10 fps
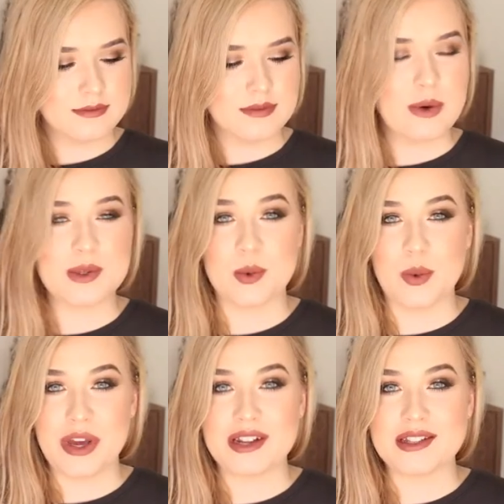That was the
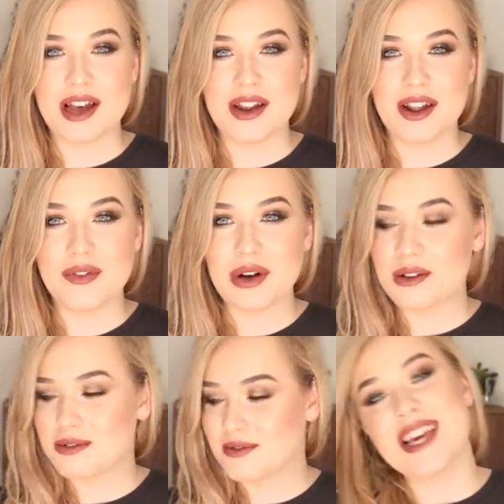weirdest sound ever.
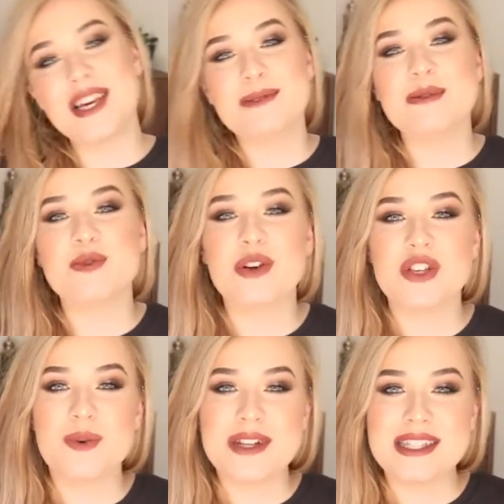Thank you so much for
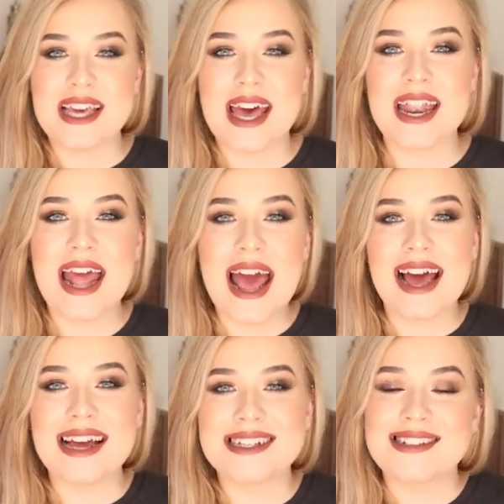watching once again,
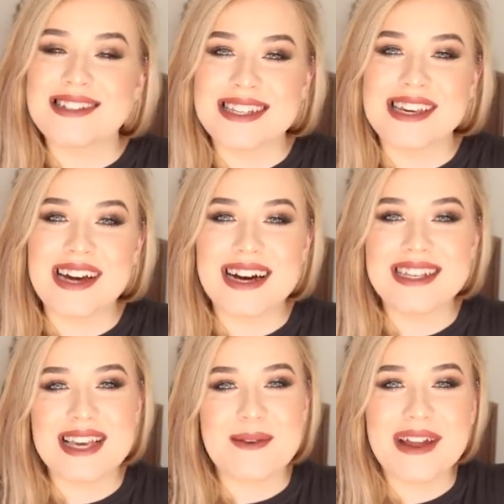and I'll see you
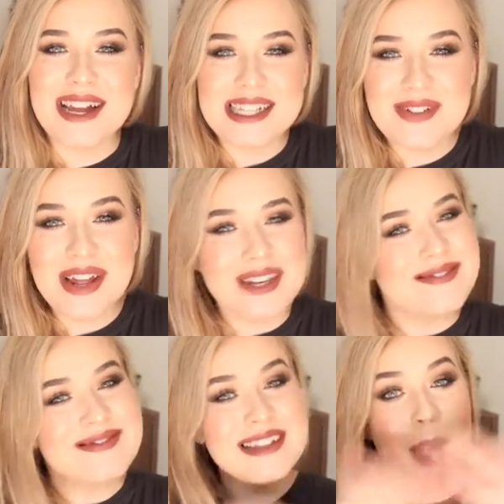guys in my next video.
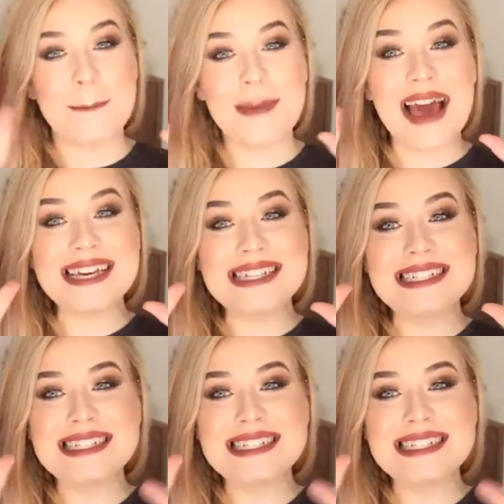Bye!